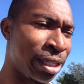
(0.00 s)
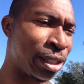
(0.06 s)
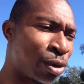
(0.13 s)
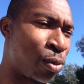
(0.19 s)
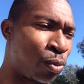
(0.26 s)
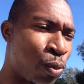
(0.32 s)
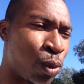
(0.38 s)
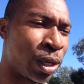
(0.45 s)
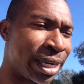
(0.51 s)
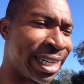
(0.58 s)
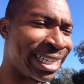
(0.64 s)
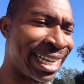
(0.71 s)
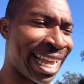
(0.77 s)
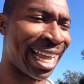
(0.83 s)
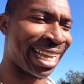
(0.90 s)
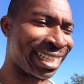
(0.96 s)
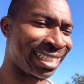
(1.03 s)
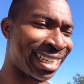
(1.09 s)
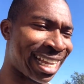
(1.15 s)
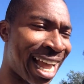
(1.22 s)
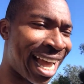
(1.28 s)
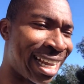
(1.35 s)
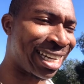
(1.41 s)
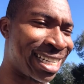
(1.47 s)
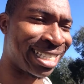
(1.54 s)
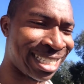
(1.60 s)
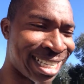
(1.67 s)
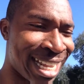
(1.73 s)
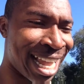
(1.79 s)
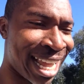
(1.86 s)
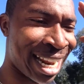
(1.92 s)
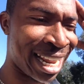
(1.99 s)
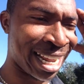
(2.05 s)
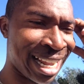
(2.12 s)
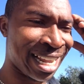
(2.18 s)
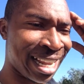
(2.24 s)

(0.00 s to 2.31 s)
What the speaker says: the one that kind of said,